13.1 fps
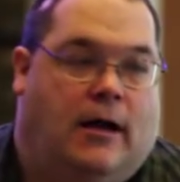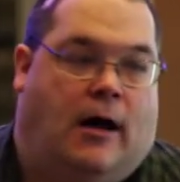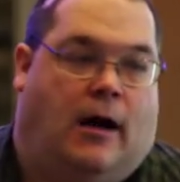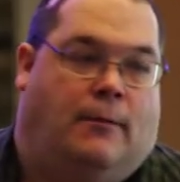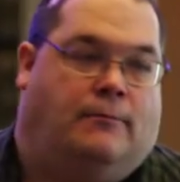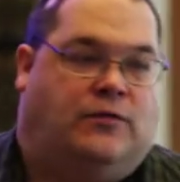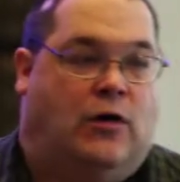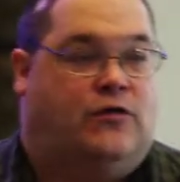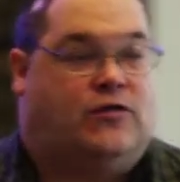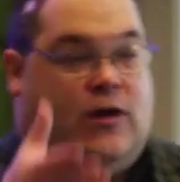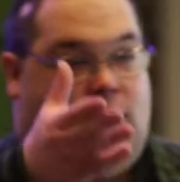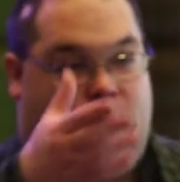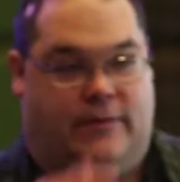
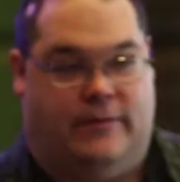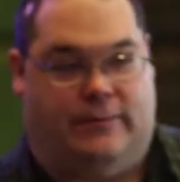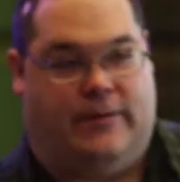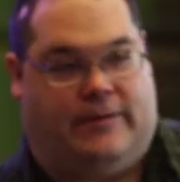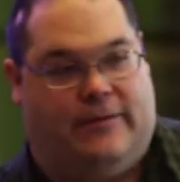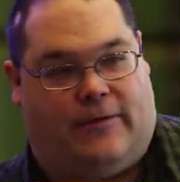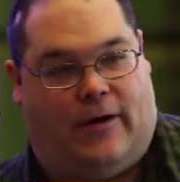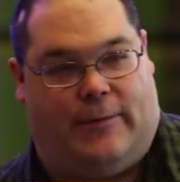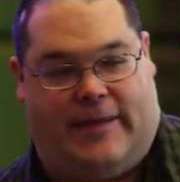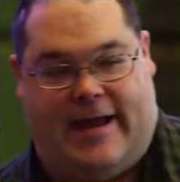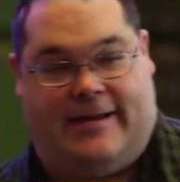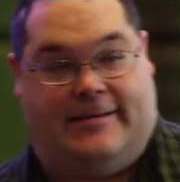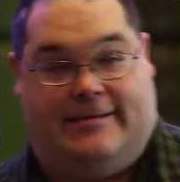Dojo, we probably talk about
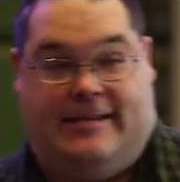that.